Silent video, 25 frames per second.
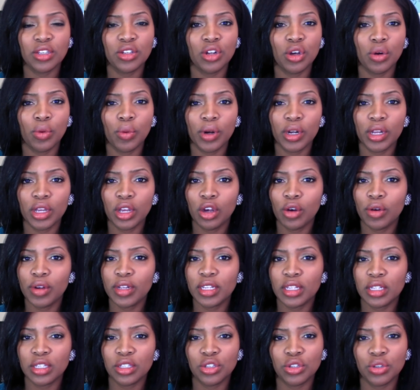You don't want to go
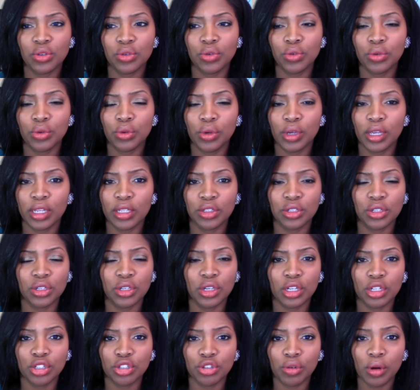into
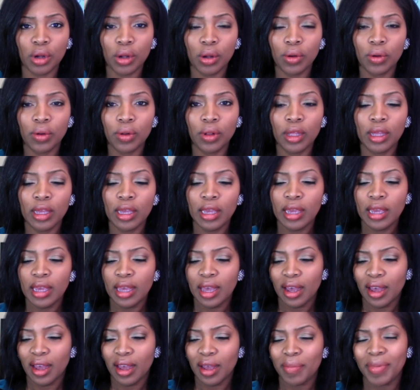control,
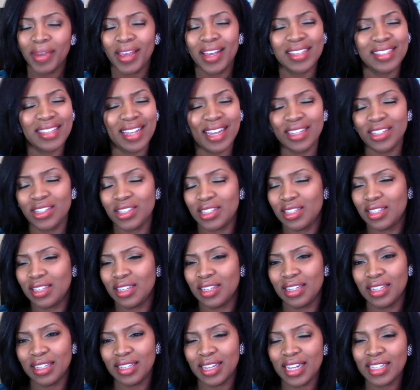because
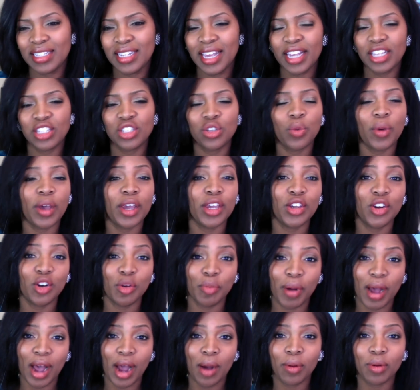that takes away
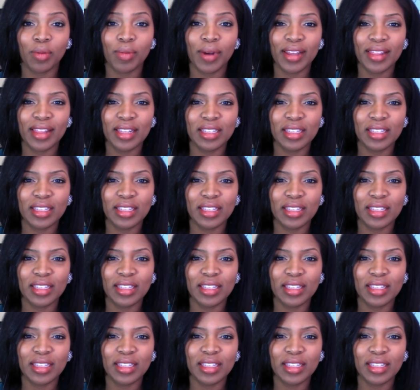your power, right?